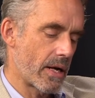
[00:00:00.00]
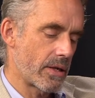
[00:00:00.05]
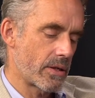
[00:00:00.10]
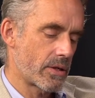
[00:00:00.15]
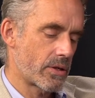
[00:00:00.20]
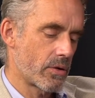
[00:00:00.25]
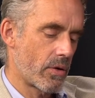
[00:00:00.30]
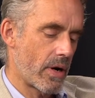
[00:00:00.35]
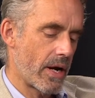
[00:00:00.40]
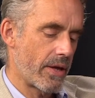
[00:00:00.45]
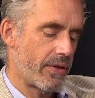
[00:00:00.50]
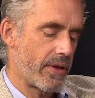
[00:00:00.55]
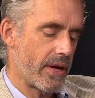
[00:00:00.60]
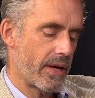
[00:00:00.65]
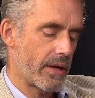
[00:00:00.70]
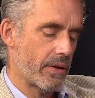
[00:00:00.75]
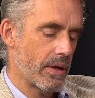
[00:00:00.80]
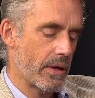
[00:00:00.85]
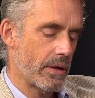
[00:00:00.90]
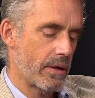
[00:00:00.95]
I, so I
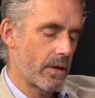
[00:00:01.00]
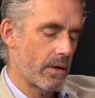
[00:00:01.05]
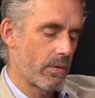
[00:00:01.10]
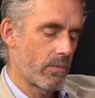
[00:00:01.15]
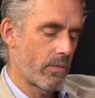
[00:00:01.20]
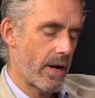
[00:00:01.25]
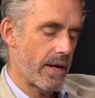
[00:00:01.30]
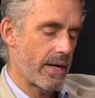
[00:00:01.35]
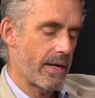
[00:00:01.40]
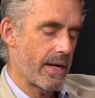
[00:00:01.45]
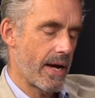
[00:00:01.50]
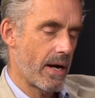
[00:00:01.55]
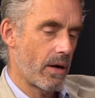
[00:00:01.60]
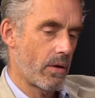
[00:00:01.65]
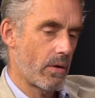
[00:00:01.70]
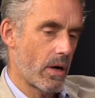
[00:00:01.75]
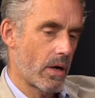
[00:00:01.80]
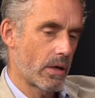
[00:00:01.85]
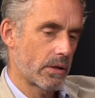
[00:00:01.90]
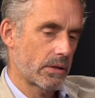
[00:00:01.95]
think that right
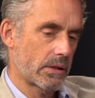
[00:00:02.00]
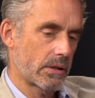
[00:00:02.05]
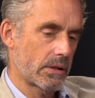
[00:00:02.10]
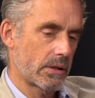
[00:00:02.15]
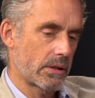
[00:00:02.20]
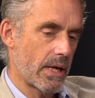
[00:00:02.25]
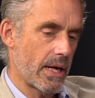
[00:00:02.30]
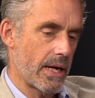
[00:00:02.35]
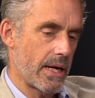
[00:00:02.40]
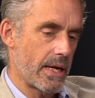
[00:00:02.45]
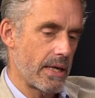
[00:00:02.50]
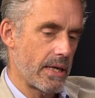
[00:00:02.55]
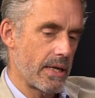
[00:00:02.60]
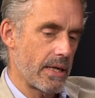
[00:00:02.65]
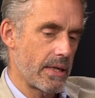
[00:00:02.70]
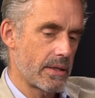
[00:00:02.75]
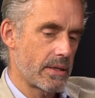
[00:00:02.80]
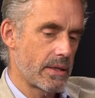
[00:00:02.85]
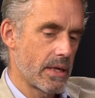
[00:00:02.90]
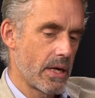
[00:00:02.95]
now our society
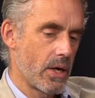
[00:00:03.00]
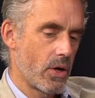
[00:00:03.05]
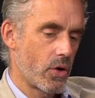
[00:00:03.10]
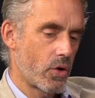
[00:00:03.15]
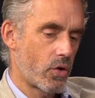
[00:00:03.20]
is